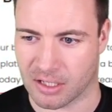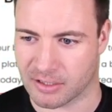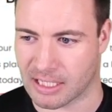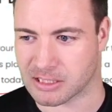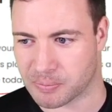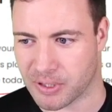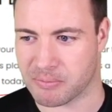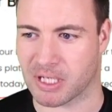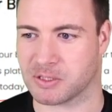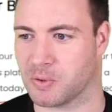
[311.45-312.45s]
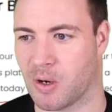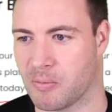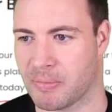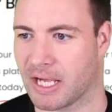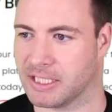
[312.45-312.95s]
That's pretty much what
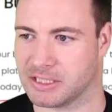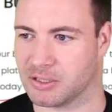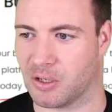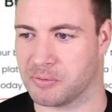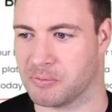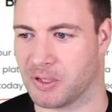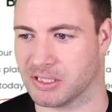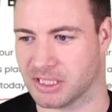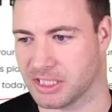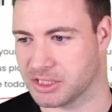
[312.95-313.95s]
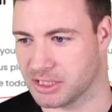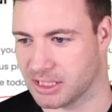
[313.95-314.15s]
on-page optimization